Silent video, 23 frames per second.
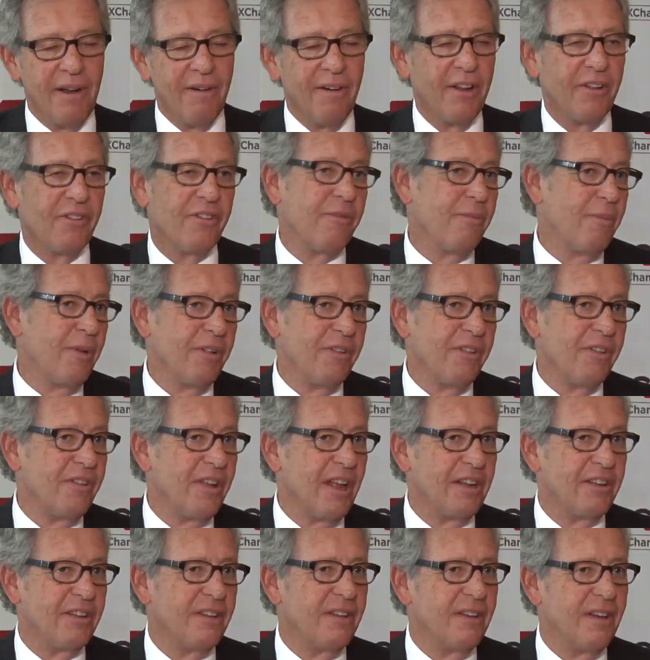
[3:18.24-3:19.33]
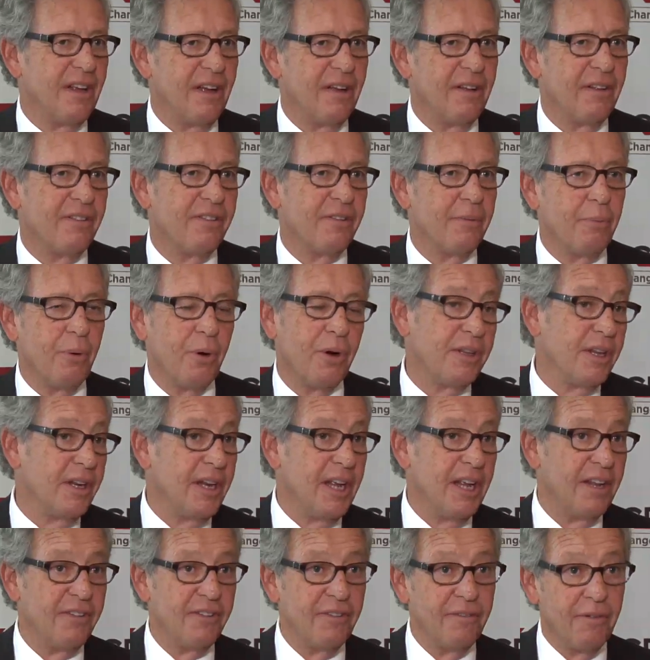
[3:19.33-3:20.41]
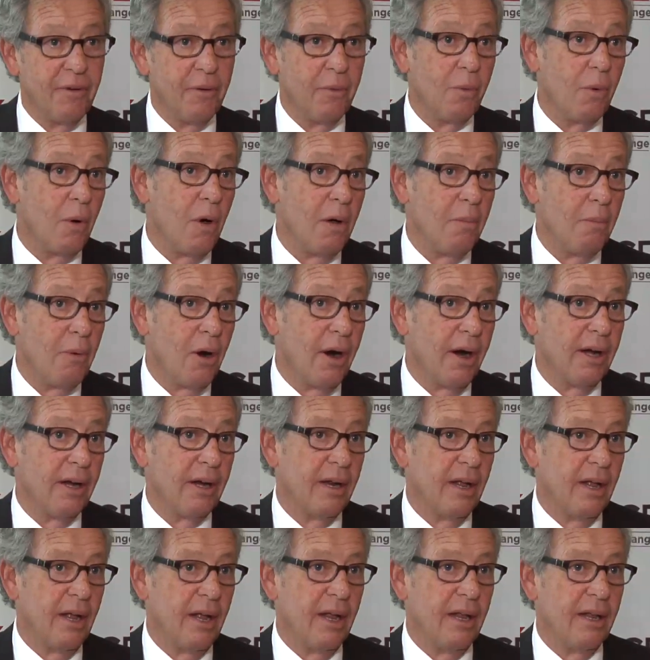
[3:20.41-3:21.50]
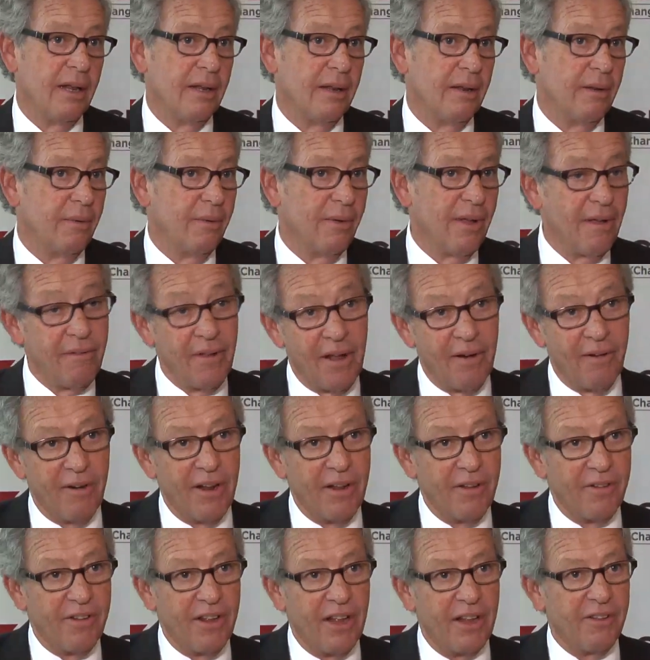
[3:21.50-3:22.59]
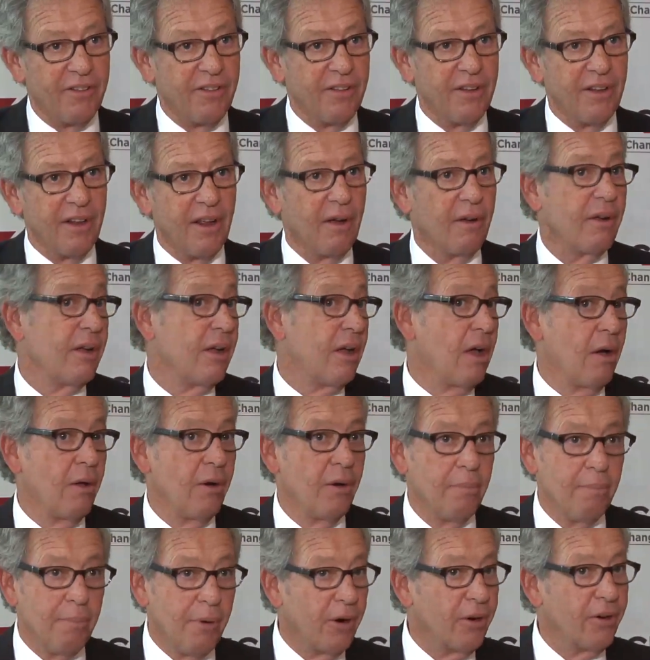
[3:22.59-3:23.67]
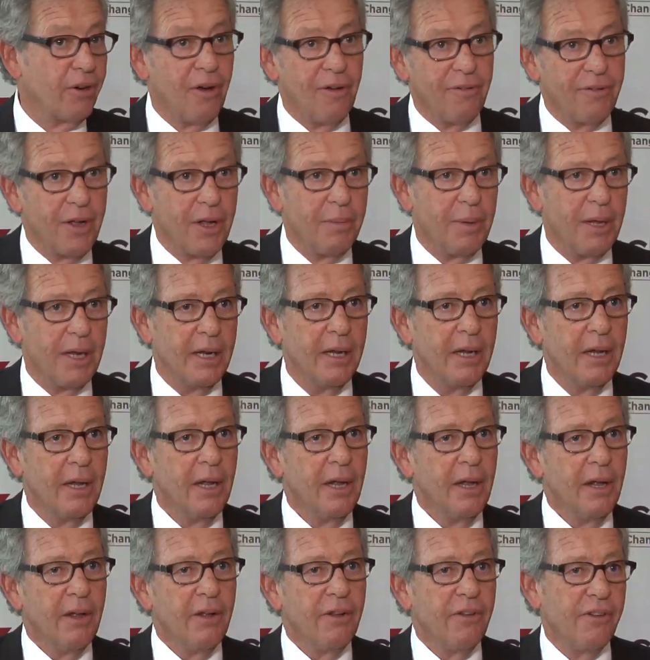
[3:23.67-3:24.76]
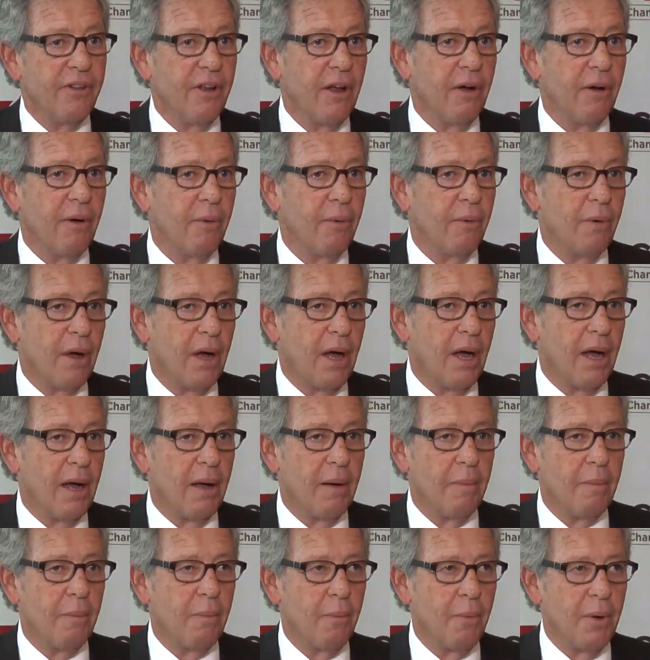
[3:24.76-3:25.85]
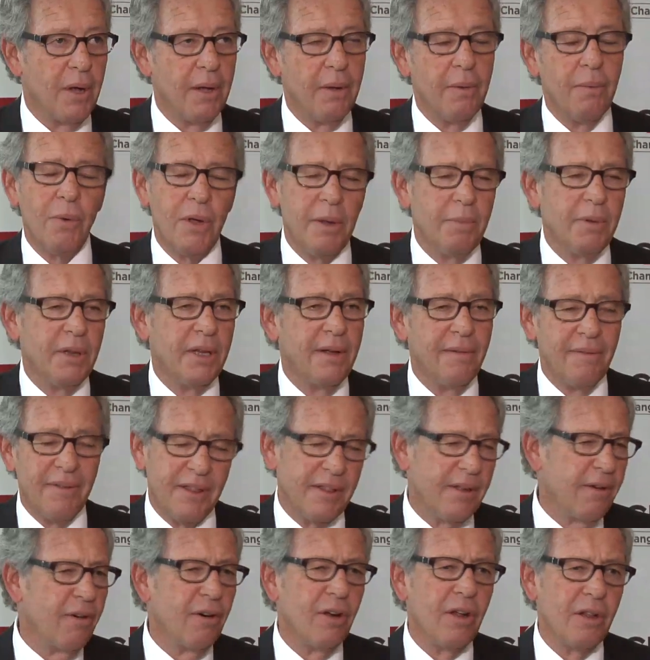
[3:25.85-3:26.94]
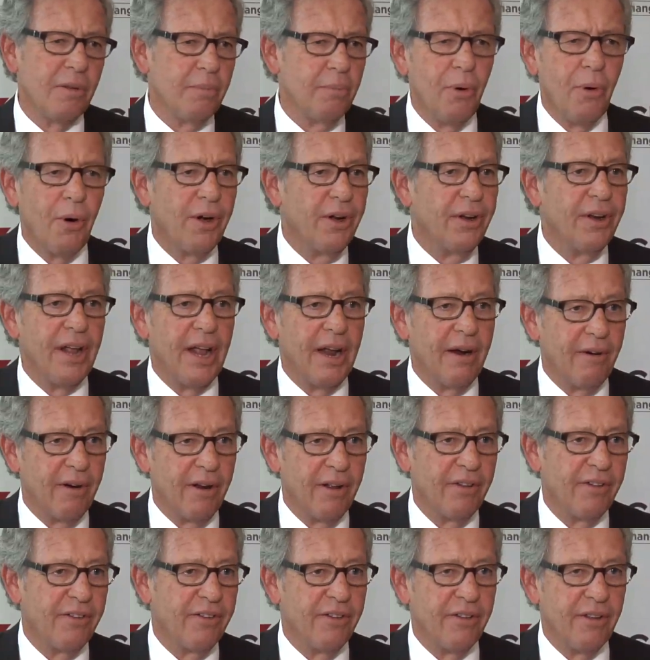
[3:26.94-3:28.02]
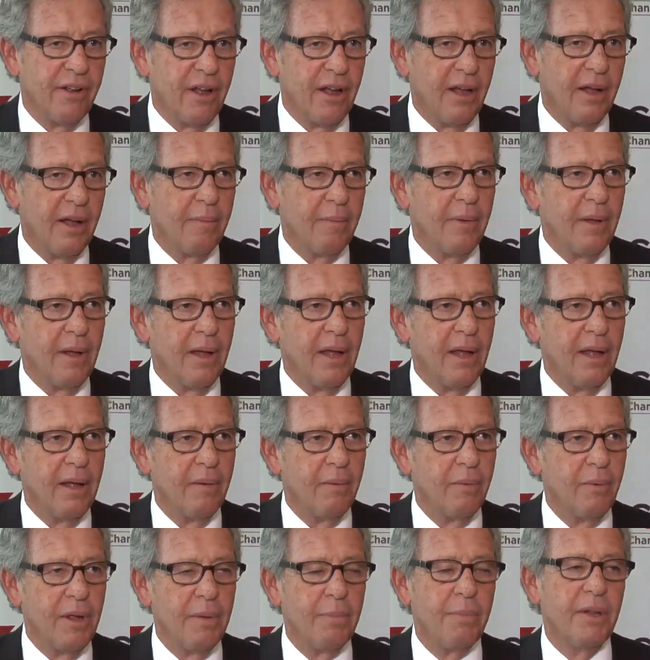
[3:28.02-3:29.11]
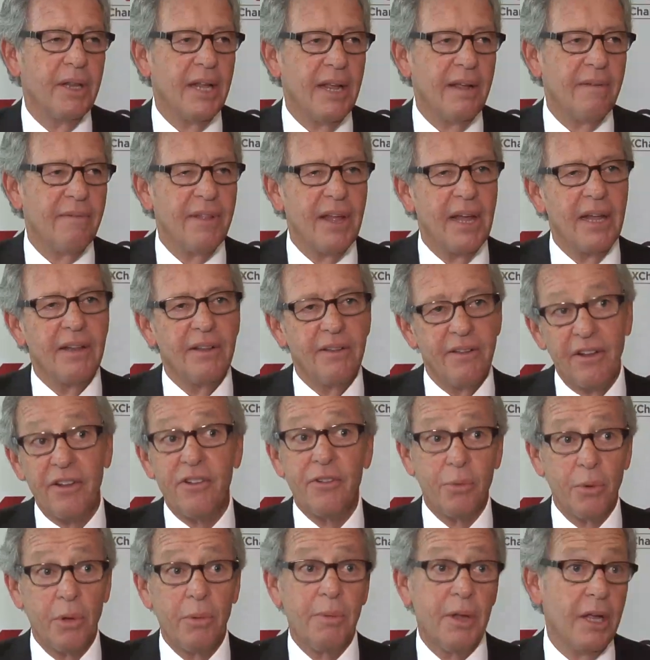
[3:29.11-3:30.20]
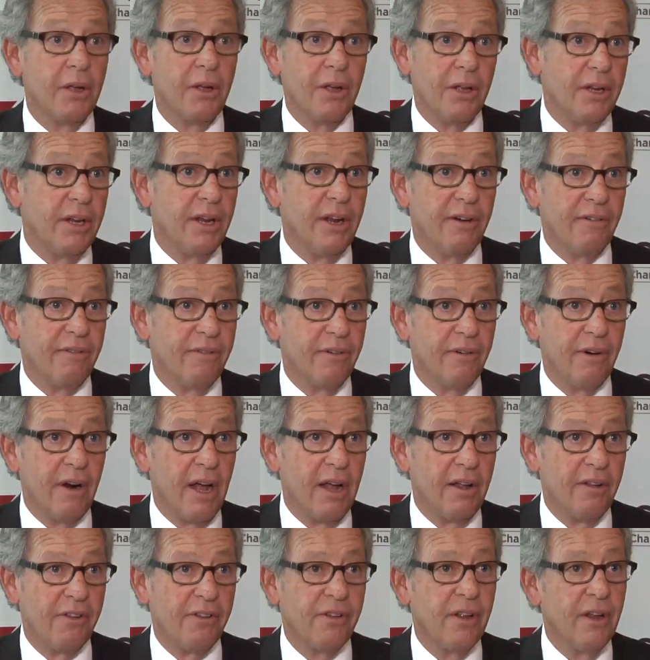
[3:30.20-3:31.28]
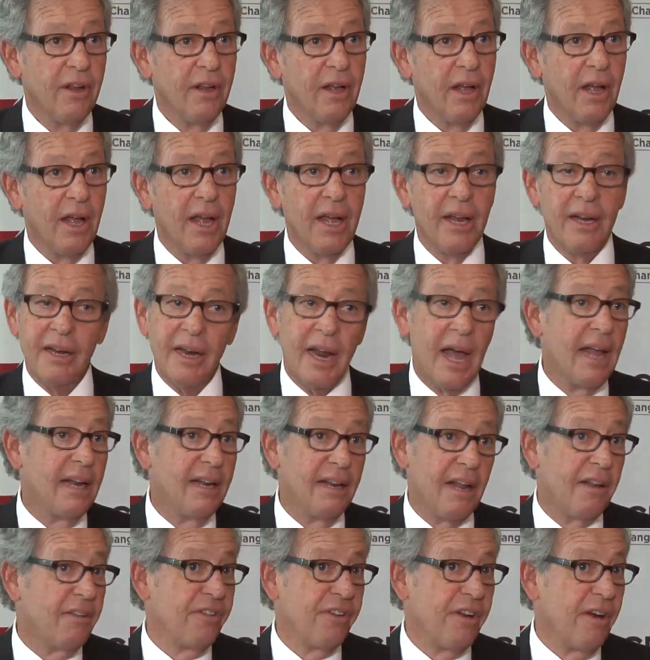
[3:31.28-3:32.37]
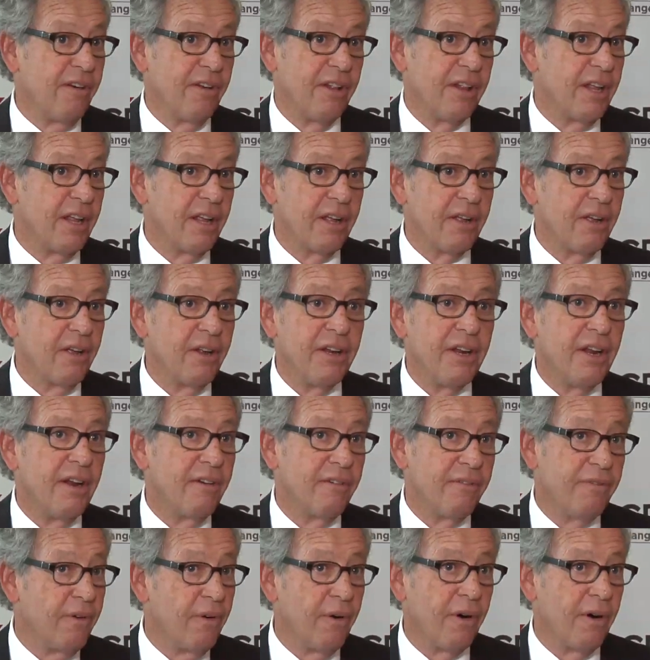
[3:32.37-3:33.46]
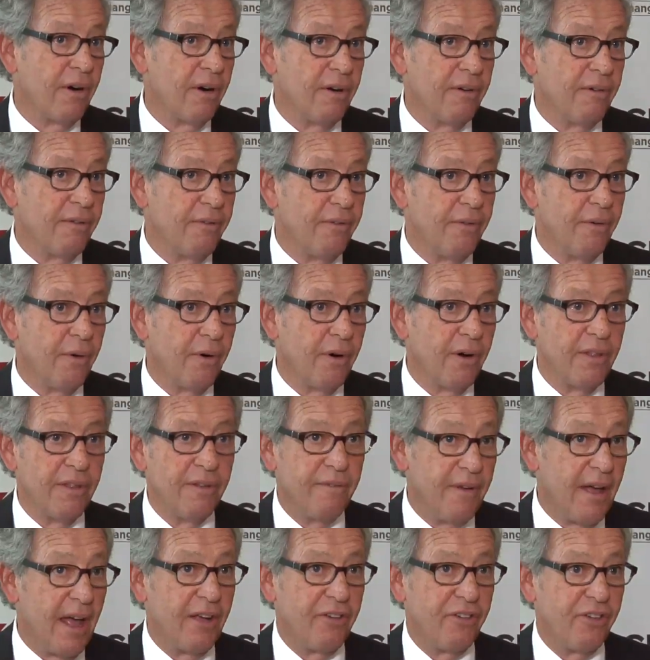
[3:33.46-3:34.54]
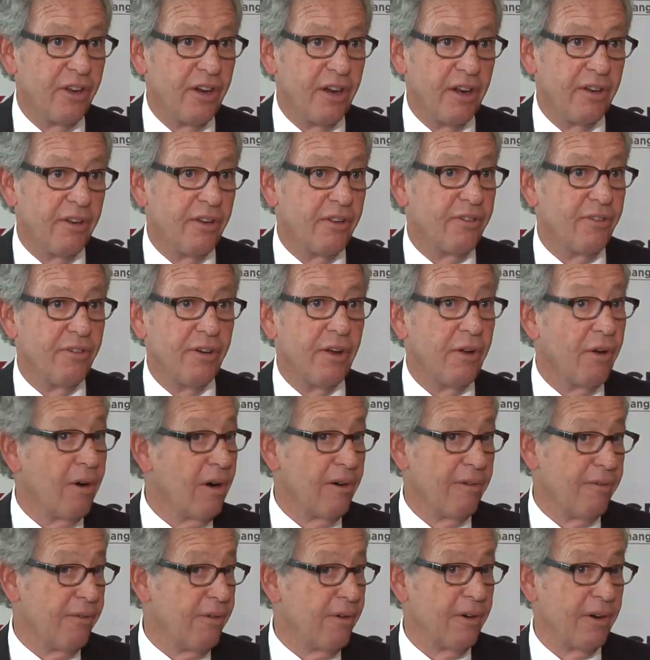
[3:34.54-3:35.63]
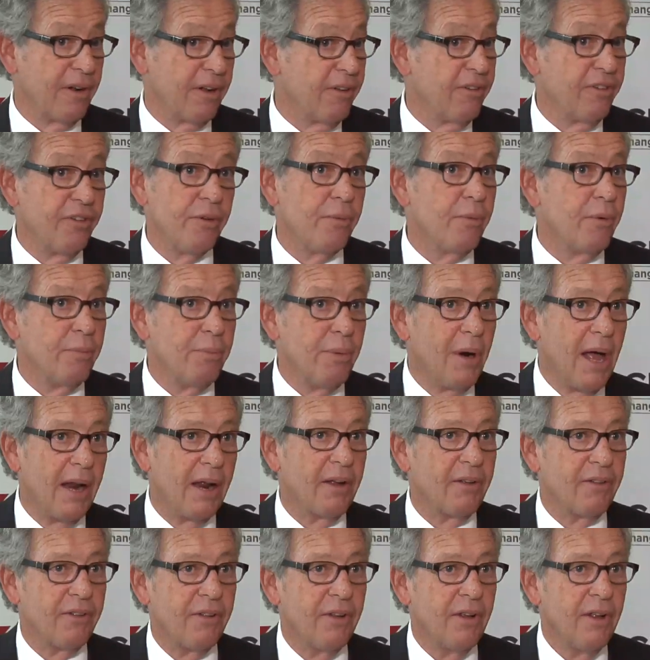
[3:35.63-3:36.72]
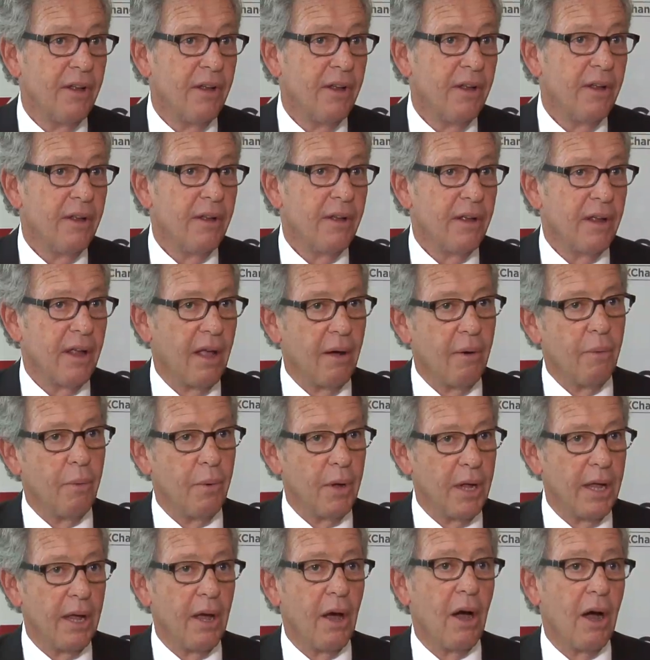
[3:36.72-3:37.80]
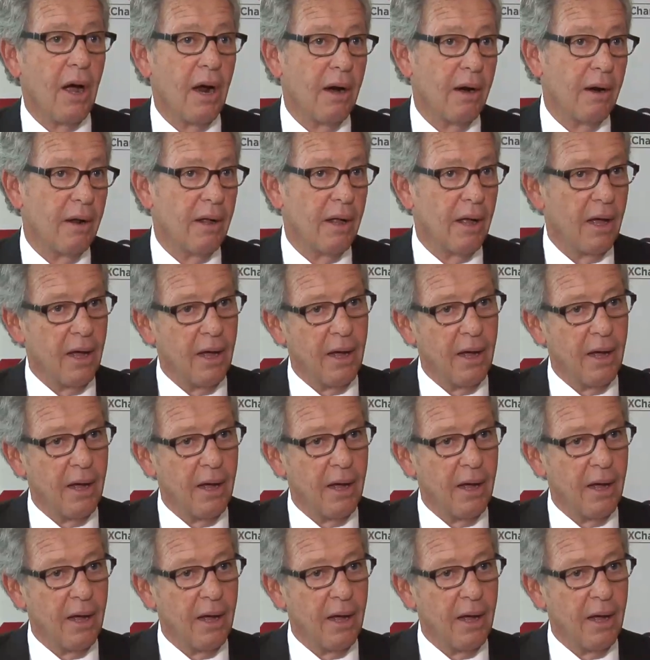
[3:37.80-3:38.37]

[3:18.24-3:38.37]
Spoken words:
areas of business that support the needs of a Walmart, and we have areas that go to Bergdorf Goodman. So we believe, and they're all important areas, and we believe that this will be a good year for us and not necessarily a good year for the fashion industry or for consumer products. We are